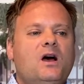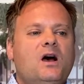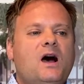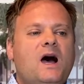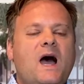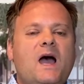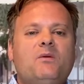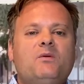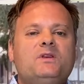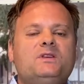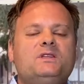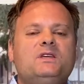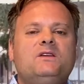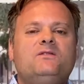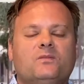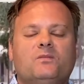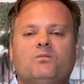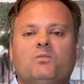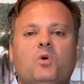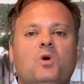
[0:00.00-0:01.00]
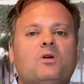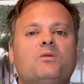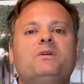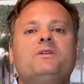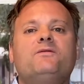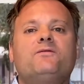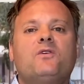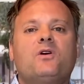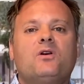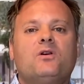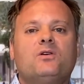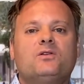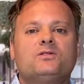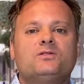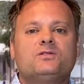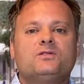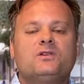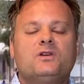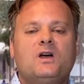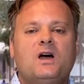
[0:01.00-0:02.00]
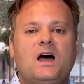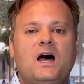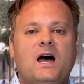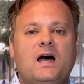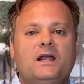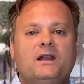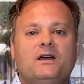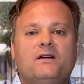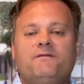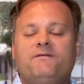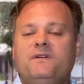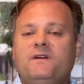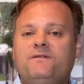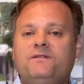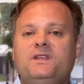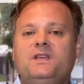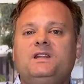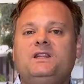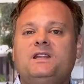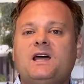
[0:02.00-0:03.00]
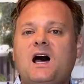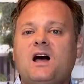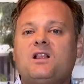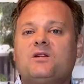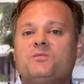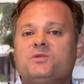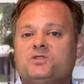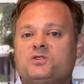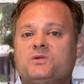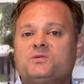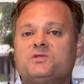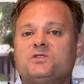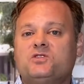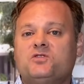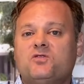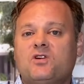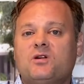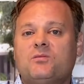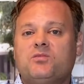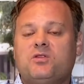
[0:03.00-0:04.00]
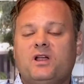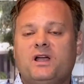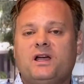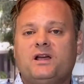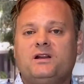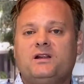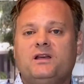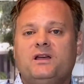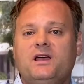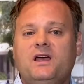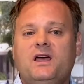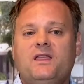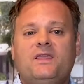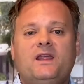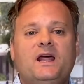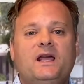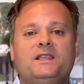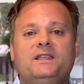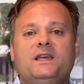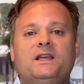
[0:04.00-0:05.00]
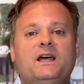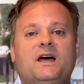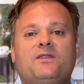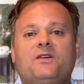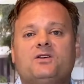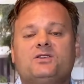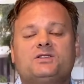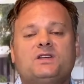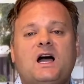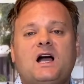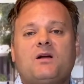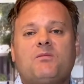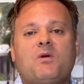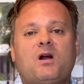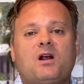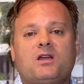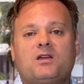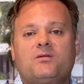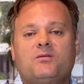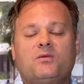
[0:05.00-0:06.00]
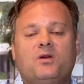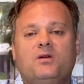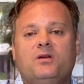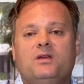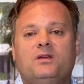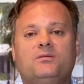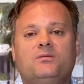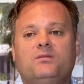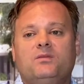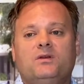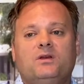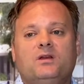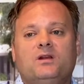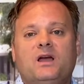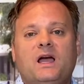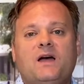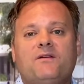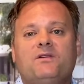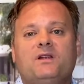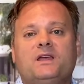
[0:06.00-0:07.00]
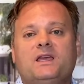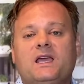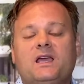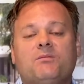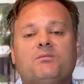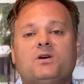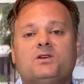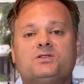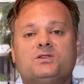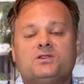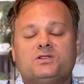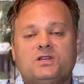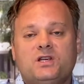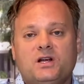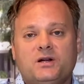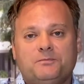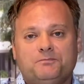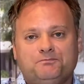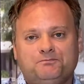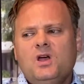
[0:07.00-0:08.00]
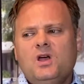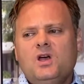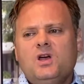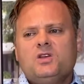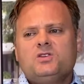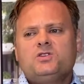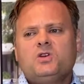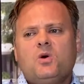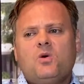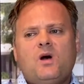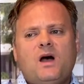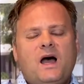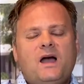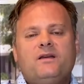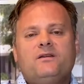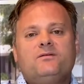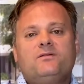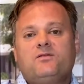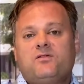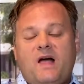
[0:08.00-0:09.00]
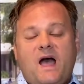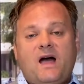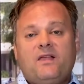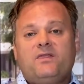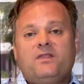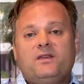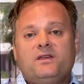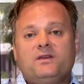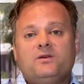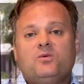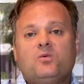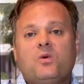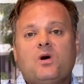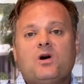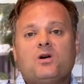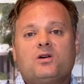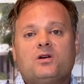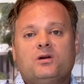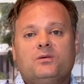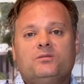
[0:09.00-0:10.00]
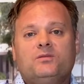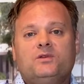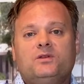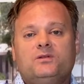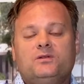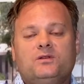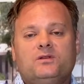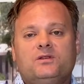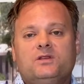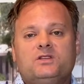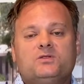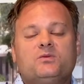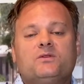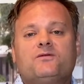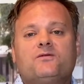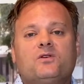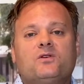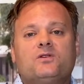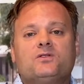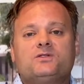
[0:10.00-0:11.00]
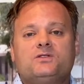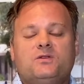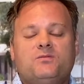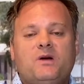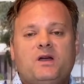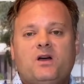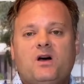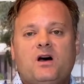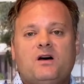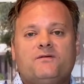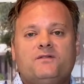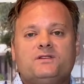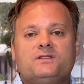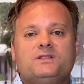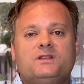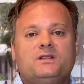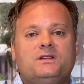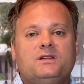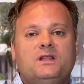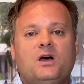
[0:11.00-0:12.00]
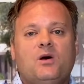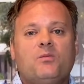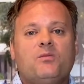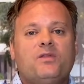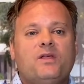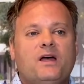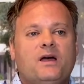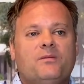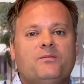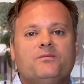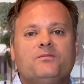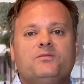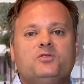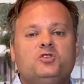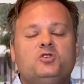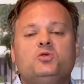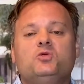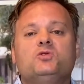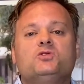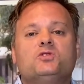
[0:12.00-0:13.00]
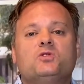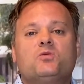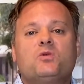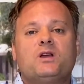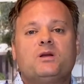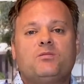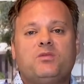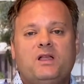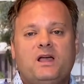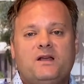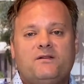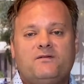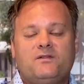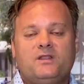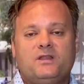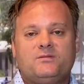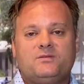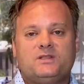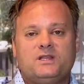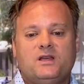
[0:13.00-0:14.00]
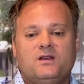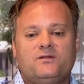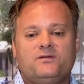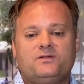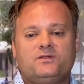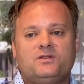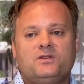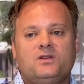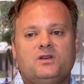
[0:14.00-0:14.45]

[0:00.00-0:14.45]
I received more referrals on a $15 prescription drug plan than I did on the stock market having a gangbusters year. So I gladly welcomed these referrals to my office and helped them choose the right plan for themselves.